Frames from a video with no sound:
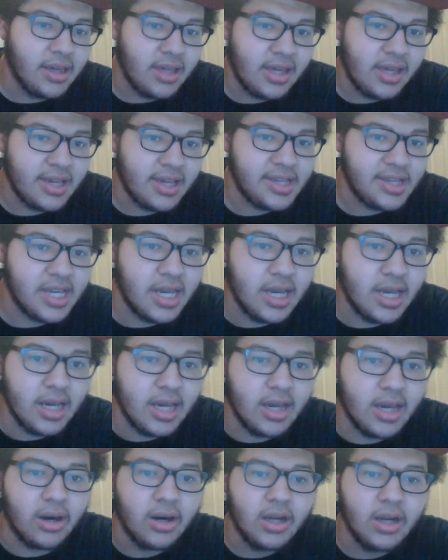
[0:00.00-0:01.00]
He's
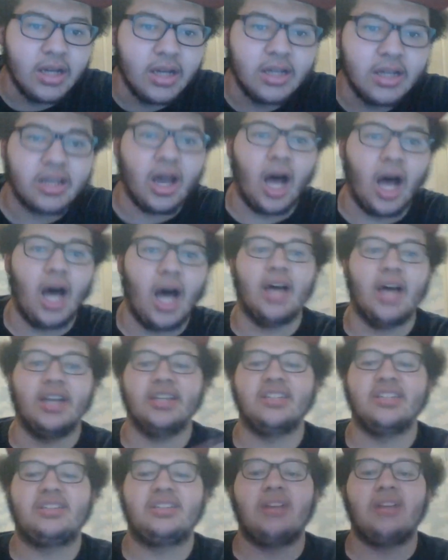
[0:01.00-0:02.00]
here. God
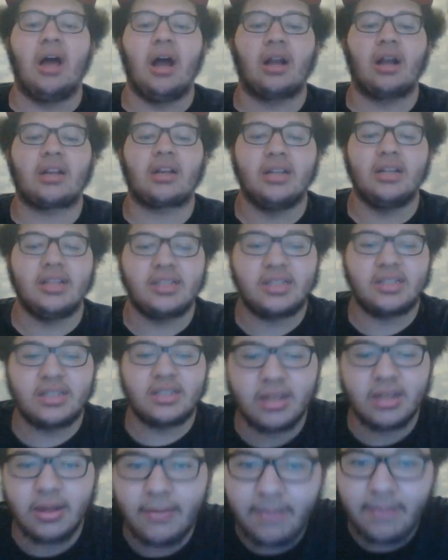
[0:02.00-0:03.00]
is darkness.